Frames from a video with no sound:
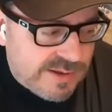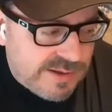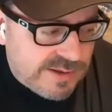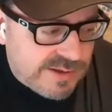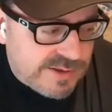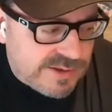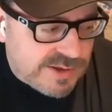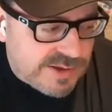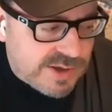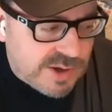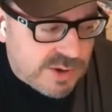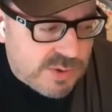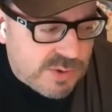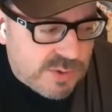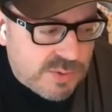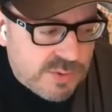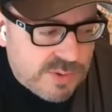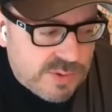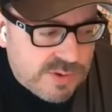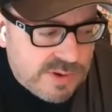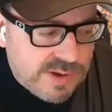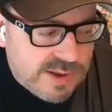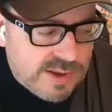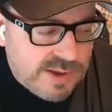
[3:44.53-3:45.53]

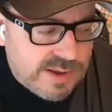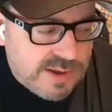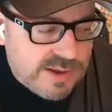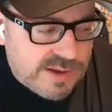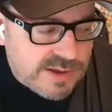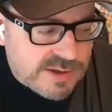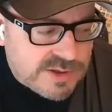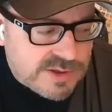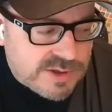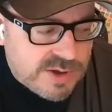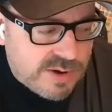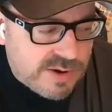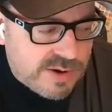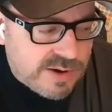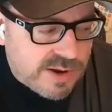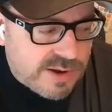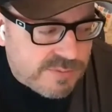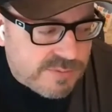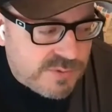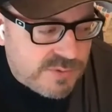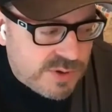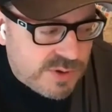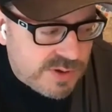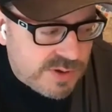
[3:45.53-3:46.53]
so it started
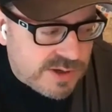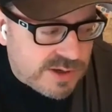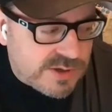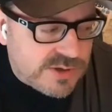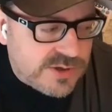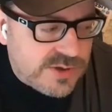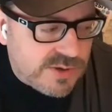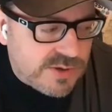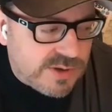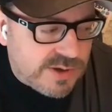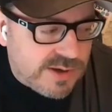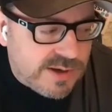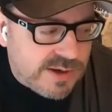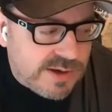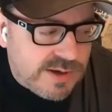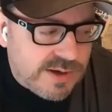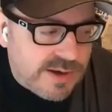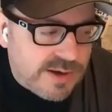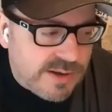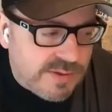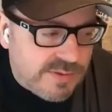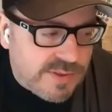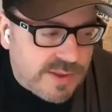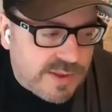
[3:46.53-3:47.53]
off
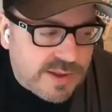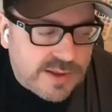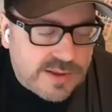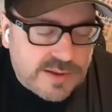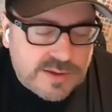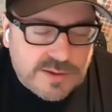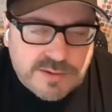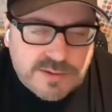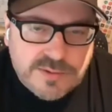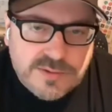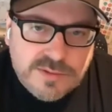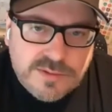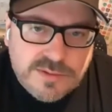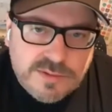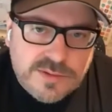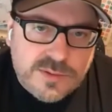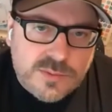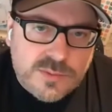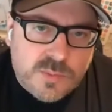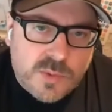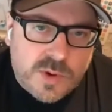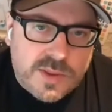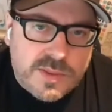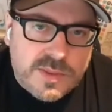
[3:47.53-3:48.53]
traditionally, and then
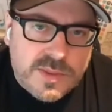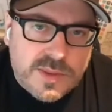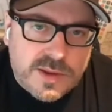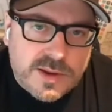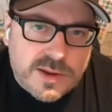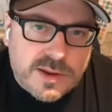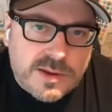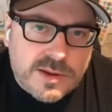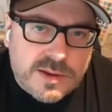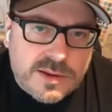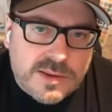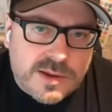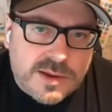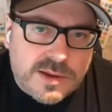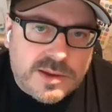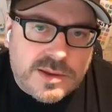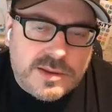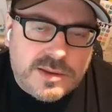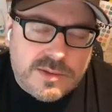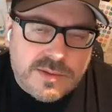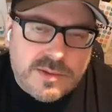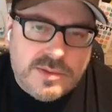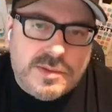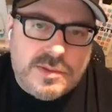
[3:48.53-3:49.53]
when the
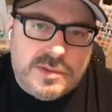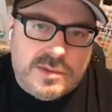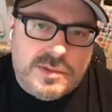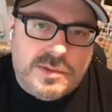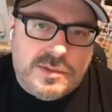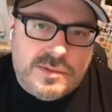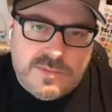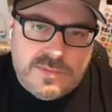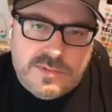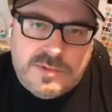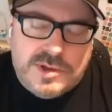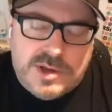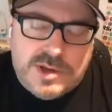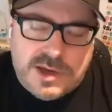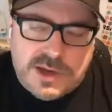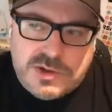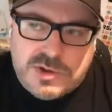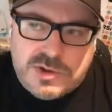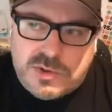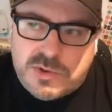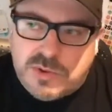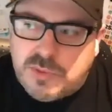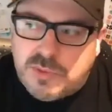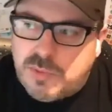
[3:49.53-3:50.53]

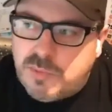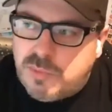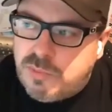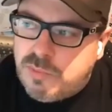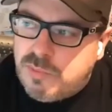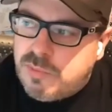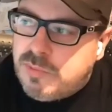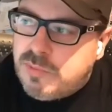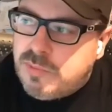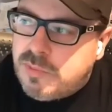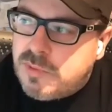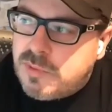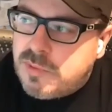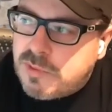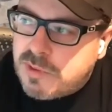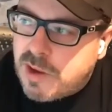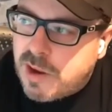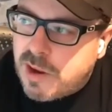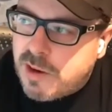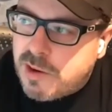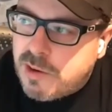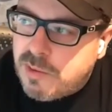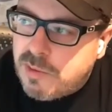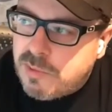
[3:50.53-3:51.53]
digital
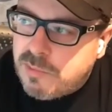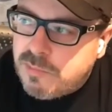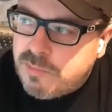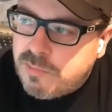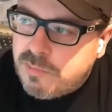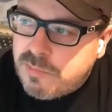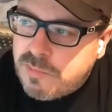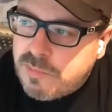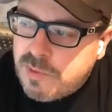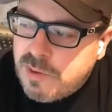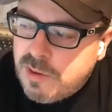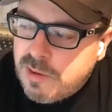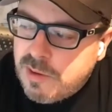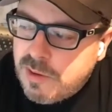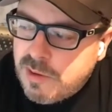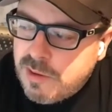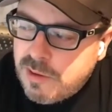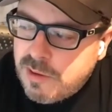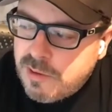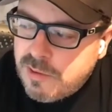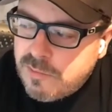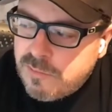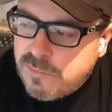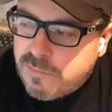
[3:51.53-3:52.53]
kind of
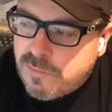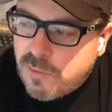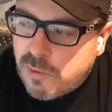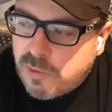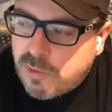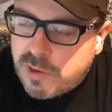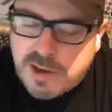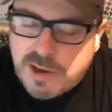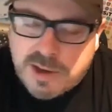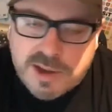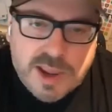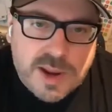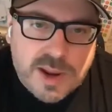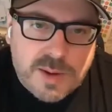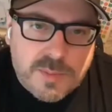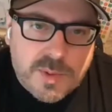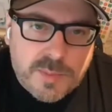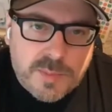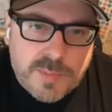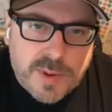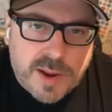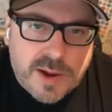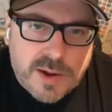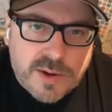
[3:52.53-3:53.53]
fully came
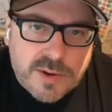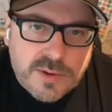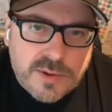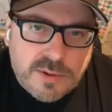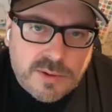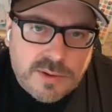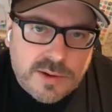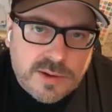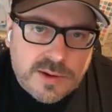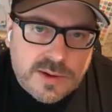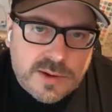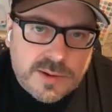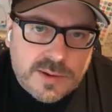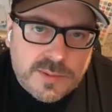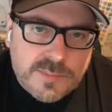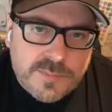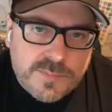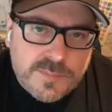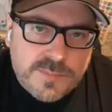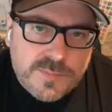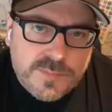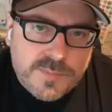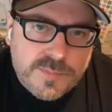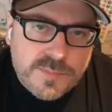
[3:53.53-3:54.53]
about,
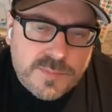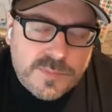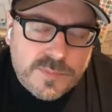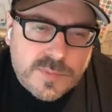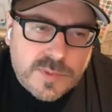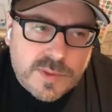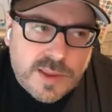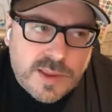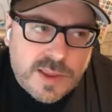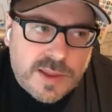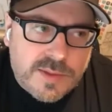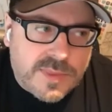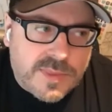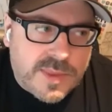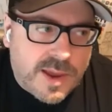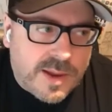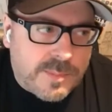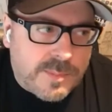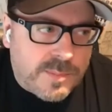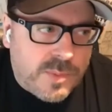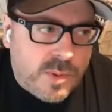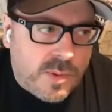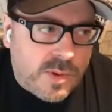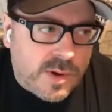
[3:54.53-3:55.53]
at
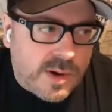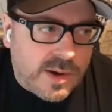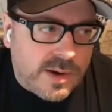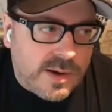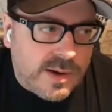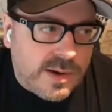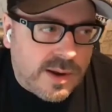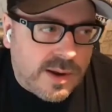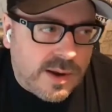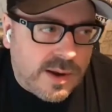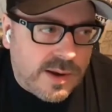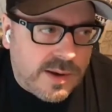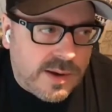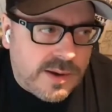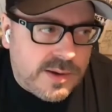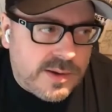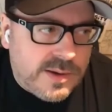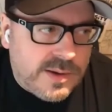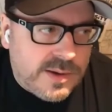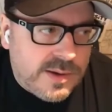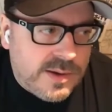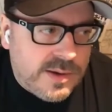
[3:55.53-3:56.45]
that point I had